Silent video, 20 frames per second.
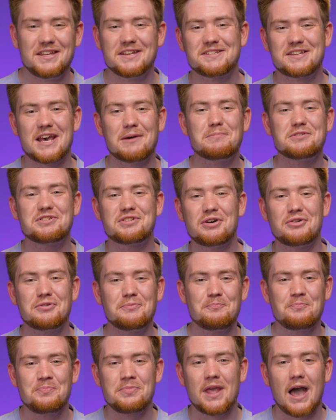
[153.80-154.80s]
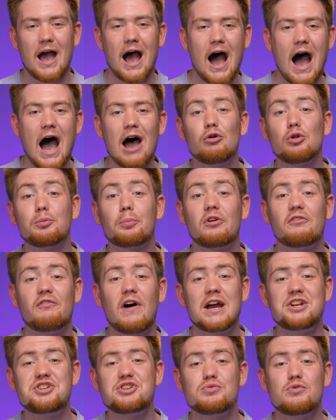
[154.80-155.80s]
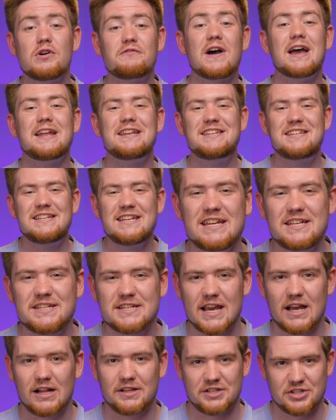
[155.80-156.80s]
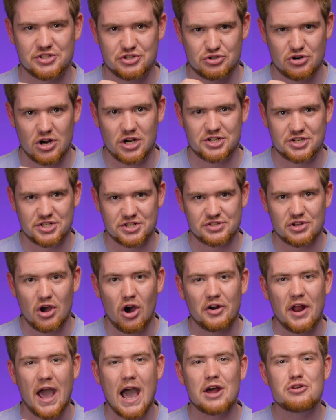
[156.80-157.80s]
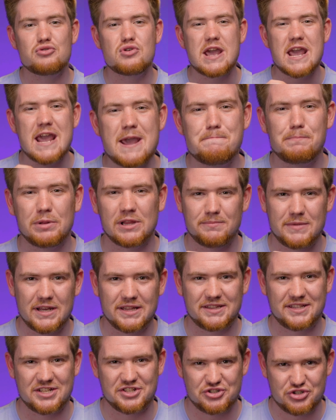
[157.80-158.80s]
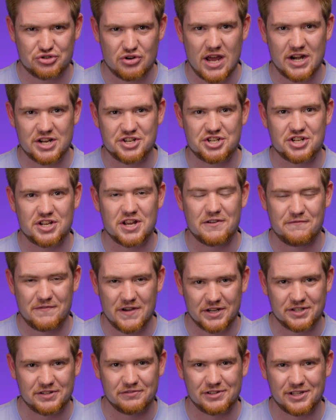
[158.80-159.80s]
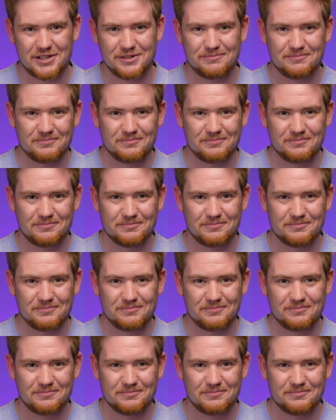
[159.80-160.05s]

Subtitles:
this episode, I will provide you with detailed instructions on how to implement this strategy effectively.